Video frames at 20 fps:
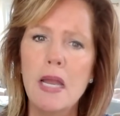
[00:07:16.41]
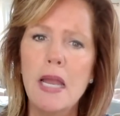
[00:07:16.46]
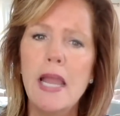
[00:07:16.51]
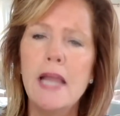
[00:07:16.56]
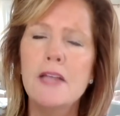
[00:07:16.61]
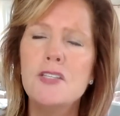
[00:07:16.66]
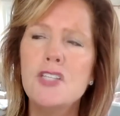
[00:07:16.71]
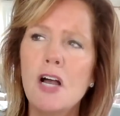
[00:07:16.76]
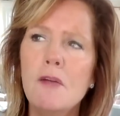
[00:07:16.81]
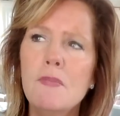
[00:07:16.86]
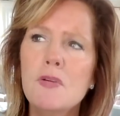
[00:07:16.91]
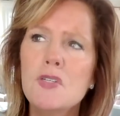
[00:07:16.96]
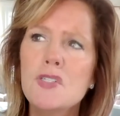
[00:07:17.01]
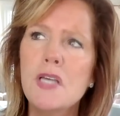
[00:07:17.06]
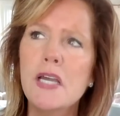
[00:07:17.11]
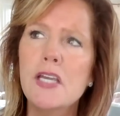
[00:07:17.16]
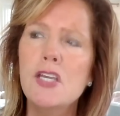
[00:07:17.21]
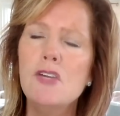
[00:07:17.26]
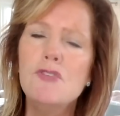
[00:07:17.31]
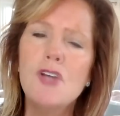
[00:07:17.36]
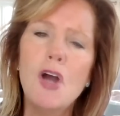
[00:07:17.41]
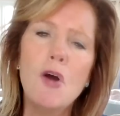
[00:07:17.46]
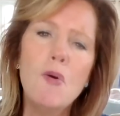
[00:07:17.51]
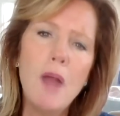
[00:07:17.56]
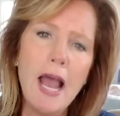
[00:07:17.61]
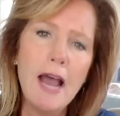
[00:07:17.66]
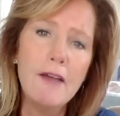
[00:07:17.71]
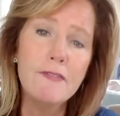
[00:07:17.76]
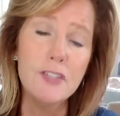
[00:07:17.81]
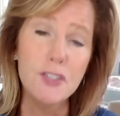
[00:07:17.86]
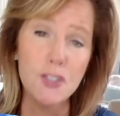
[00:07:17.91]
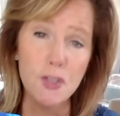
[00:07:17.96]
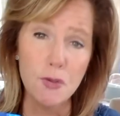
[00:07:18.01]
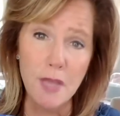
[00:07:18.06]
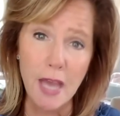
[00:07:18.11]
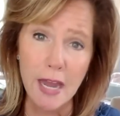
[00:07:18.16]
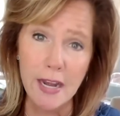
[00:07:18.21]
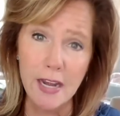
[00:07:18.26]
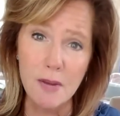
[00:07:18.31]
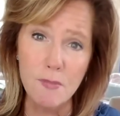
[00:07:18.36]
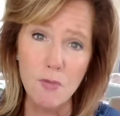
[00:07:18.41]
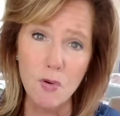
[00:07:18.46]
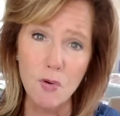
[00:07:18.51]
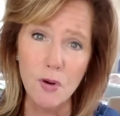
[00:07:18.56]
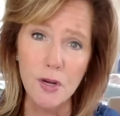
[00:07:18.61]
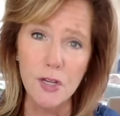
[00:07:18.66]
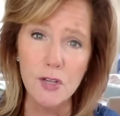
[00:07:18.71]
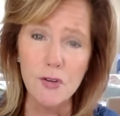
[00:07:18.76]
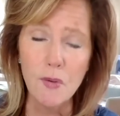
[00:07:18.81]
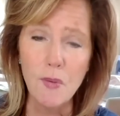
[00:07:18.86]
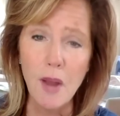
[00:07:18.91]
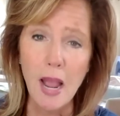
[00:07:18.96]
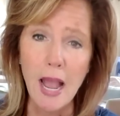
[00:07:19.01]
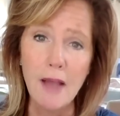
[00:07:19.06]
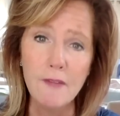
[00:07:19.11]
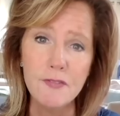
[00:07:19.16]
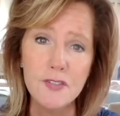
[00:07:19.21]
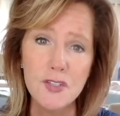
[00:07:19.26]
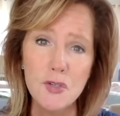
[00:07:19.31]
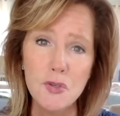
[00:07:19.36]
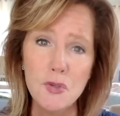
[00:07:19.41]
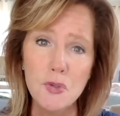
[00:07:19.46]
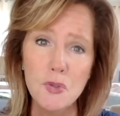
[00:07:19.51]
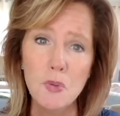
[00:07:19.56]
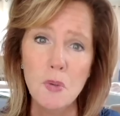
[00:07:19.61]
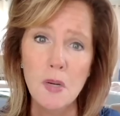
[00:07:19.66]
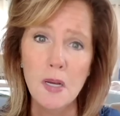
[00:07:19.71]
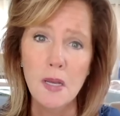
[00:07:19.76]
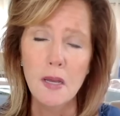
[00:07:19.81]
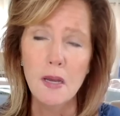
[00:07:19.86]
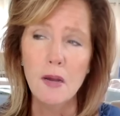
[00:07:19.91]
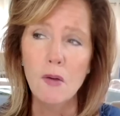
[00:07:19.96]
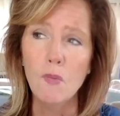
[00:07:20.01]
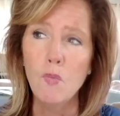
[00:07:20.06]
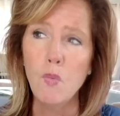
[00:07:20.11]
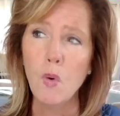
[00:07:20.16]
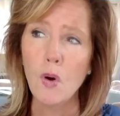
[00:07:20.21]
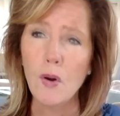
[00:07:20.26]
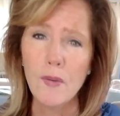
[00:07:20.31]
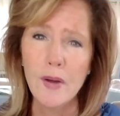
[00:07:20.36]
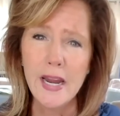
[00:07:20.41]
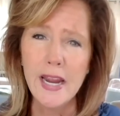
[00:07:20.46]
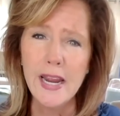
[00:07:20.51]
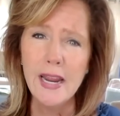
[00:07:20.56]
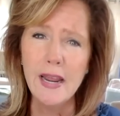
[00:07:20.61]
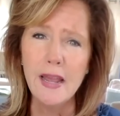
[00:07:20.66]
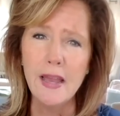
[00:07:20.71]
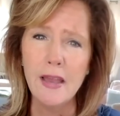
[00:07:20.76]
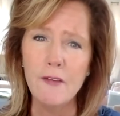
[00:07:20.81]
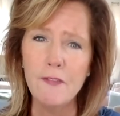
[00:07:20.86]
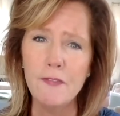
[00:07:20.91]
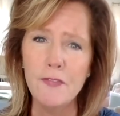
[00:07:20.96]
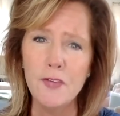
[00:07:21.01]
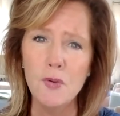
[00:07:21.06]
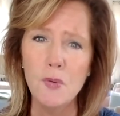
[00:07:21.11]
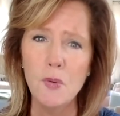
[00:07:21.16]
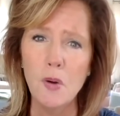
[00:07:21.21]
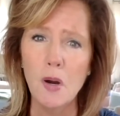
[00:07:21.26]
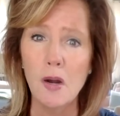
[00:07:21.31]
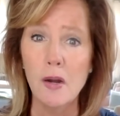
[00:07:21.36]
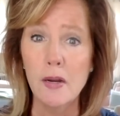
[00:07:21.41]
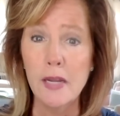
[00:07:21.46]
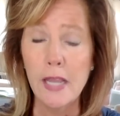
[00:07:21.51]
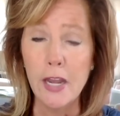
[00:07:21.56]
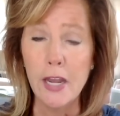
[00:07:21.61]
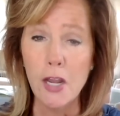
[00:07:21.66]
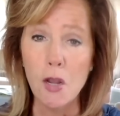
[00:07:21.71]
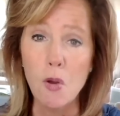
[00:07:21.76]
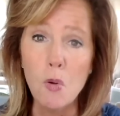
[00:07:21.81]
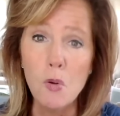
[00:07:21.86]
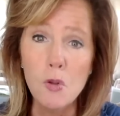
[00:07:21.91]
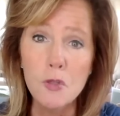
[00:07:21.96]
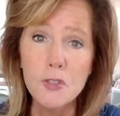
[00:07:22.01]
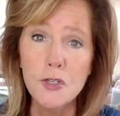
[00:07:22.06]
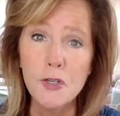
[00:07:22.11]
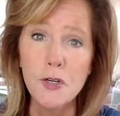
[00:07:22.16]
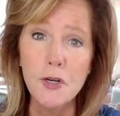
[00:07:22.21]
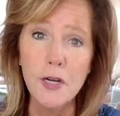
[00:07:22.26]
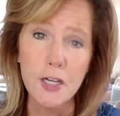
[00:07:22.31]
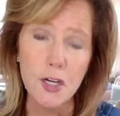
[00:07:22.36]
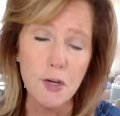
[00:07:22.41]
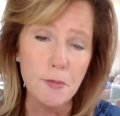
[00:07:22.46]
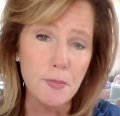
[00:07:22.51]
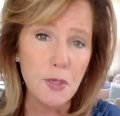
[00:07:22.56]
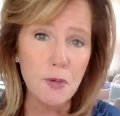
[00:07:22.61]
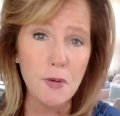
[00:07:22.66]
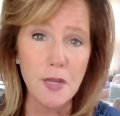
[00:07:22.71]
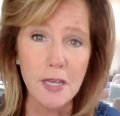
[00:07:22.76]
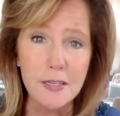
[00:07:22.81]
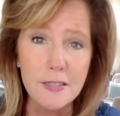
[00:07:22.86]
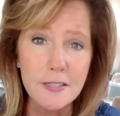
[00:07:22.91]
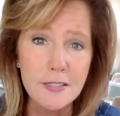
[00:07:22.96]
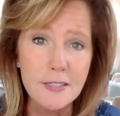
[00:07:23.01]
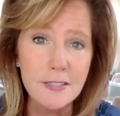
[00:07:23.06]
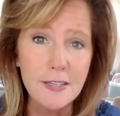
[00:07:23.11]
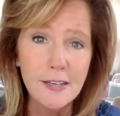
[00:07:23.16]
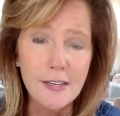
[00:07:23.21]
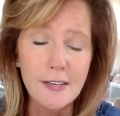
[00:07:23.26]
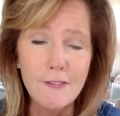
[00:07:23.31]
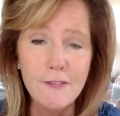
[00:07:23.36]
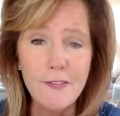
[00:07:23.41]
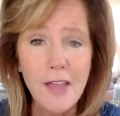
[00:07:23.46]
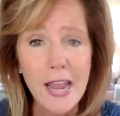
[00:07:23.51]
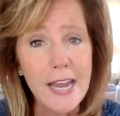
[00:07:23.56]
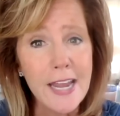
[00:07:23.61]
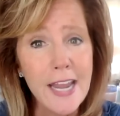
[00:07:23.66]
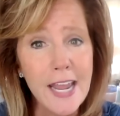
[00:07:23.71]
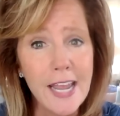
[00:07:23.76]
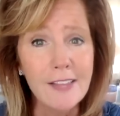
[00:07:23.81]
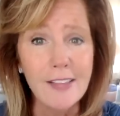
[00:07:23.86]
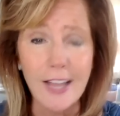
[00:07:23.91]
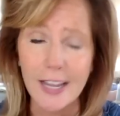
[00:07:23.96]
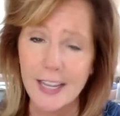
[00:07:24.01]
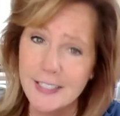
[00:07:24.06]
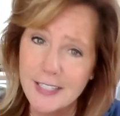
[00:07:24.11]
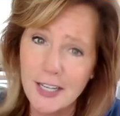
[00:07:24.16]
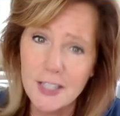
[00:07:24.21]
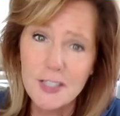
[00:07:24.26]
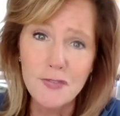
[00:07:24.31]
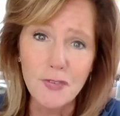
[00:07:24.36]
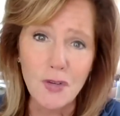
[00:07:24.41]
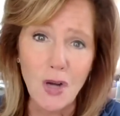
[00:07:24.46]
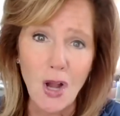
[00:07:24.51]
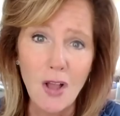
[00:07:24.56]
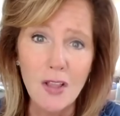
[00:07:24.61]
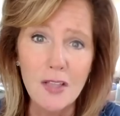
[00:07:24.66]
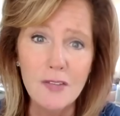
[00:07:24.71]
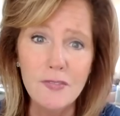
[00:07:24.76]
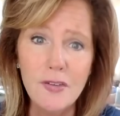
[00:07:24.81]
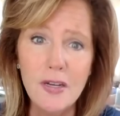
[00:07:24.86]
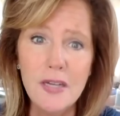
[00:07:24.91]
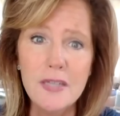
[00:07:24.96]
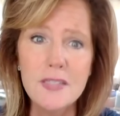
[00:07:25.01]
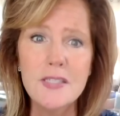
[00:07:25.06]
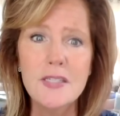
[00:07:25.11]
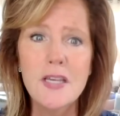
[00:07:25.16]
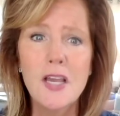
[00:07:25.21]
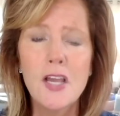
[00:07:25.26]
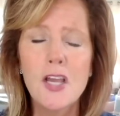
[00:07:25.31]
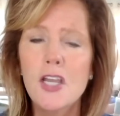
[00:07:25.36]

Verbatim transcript: It's almost like you don't have to do that anymore. You don't have to worry if you are getting older and your beauty is fading like it does for all of us.